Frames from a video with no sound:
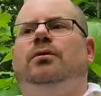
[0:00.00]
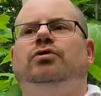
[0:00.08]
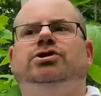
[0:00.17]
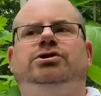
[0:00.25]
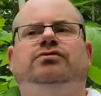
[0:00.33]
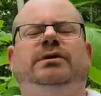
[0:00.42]

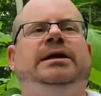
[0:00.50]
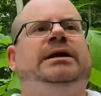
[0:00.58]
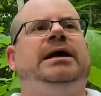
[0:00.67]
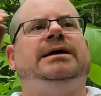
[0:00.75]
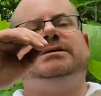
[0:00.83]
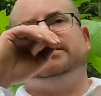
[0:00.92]
which is
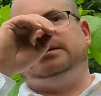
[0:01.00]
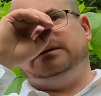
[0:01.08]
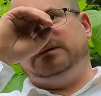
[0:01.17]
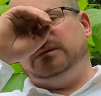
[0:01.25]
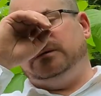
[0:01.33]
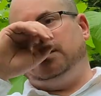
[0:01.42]
really
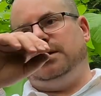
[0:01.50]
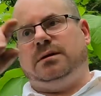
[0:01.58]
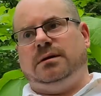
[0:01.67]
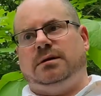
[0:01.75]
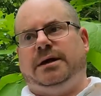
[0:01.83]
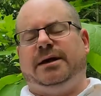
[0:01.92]
nice.
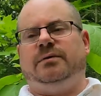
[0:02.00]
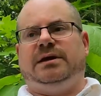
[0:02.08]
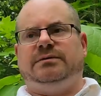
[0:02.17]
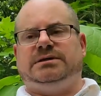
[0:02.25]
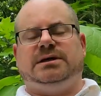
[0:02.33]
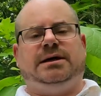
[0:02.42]
Like
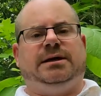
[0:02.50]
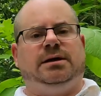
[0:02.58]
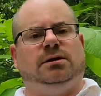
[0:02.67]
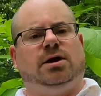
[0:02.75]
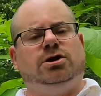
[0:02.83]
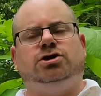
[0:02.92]
when I was
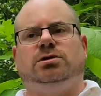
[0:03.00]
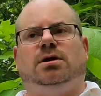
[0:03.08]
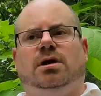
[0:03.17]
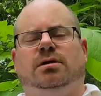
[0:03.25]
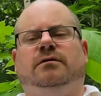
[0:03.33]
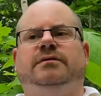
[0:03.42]
cutting a larger
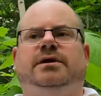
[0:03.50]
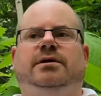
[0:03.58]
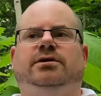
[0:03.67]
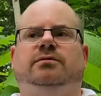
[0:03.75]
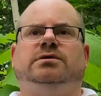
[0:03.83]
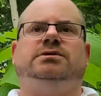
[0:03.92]
log over
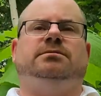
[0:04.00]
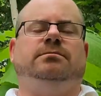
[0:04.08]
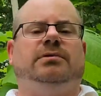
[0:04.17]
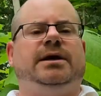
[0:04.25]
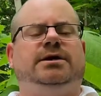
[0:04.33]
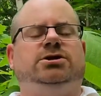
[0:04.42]
there and there were
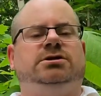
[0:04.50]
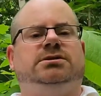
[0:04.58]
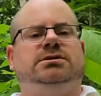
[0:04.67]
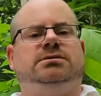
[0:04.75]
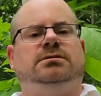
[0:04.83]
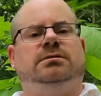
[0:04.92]
some
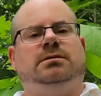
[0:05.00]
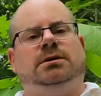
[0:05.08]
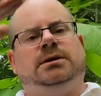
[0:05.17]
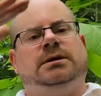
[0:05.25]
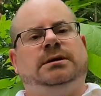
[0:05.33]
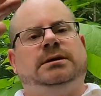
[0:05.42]
branches,
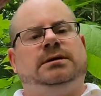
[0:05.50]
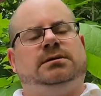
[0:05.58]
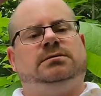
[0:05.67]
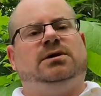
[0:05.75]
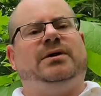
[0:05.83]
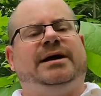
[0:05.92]

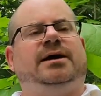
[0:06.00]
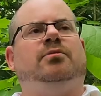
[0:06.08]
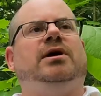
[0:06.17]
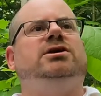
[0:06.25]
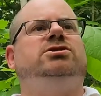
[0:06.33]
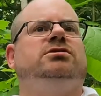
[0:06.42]

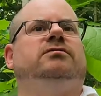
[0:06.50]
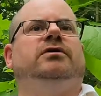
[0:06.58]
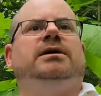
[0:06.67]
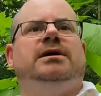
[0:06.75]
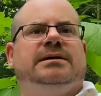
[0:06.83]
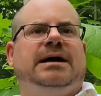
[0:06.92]
low-hanging branches
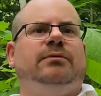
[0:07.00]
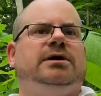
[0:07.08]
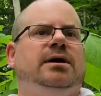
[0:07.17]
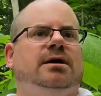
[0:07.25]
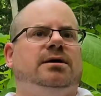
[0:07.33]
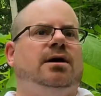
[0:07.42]
over it, that
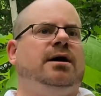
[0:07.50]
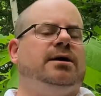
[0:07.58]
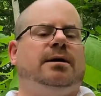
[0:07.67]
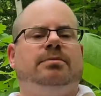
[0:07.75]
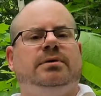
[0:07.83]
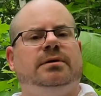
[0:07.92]
one got
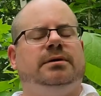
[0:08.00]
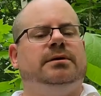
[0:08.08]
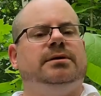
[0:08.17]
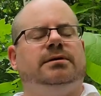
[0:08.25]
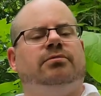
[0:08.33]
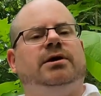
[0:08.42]
caught up
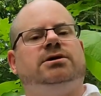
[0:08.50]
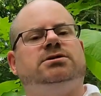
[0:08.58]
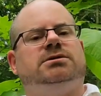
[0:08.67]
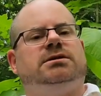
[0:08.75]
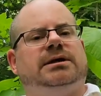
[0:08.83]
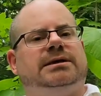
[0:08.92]
in the
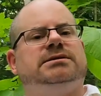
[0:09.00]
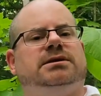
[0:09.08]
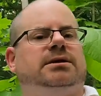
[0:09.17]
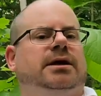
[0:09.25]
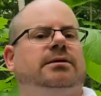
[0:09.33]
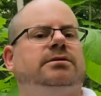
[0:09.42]
branches less
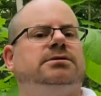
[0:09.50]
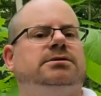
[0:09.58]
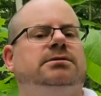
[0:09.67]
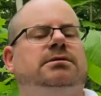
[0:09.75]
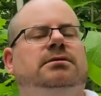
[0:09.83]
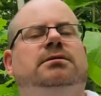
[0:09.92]
than the
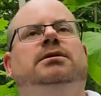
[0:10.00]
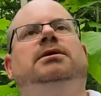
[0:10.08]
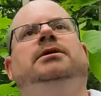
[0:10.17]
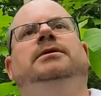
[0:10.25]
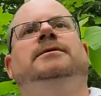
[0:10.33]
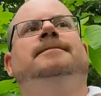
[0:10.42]

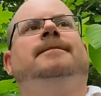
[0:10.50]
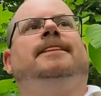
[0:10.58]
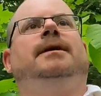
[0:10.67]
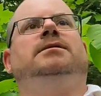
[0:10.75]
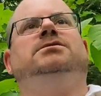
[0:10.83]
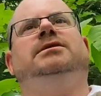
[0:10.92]
others.
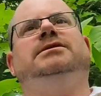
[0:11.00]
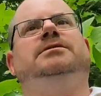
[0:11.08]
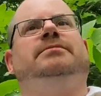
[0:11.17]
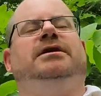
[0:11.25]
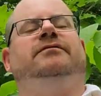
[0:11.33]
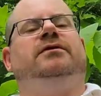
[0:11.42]
So
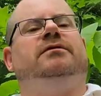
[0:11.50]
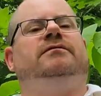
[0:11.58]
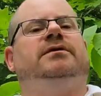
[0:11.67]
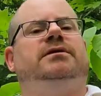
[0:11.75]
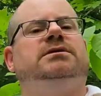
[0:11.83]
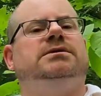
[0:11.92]
that's a benefit
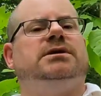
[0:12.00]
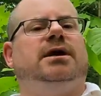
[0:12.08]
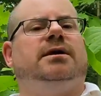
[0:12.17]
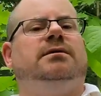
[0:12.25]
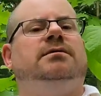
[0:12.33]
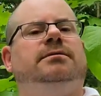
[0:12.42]
of their
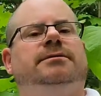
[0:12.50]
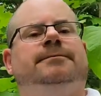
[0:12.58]
design.